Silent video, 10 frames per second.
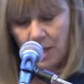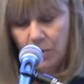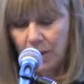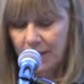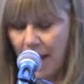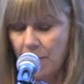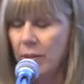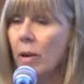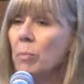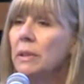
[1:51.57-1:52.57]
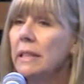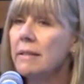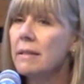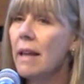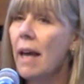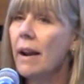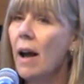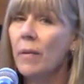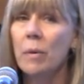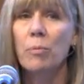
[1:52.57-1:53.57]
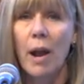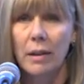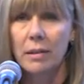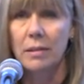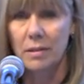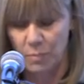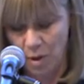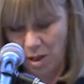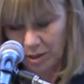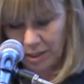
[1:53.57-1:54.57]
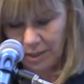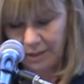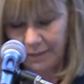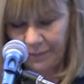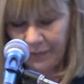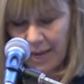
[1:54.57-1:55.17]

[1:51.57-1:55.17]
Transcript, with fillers: to examine their beliefs and how they practice politics.